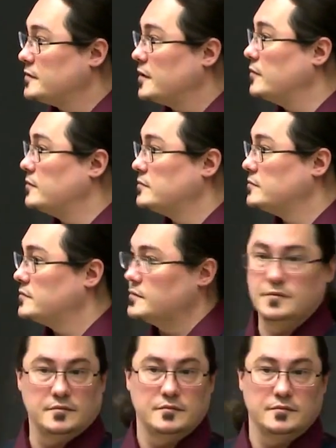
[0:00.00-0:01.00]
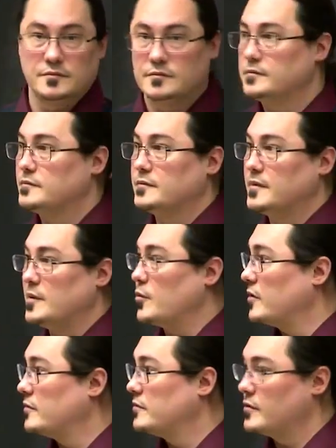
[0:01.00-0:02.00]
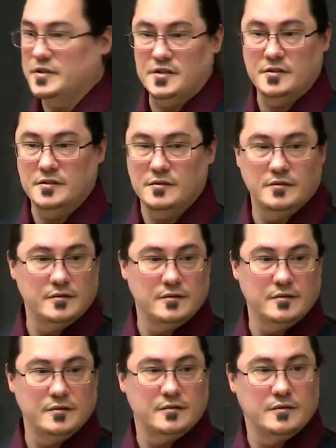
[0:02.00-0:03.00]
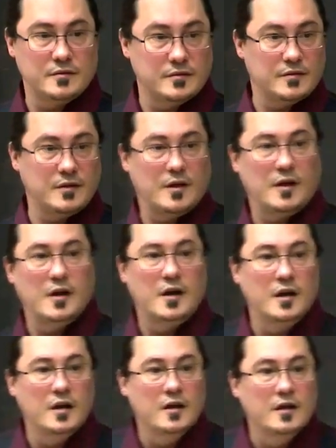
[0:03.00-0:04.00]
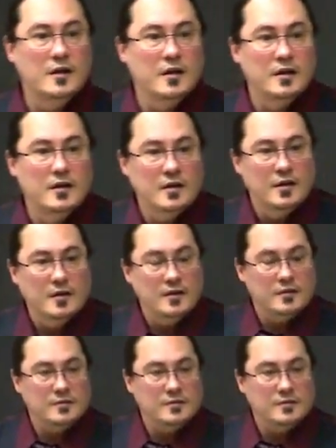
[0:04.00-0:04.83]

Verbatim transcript: So, anyone? Questions? So what are the statistics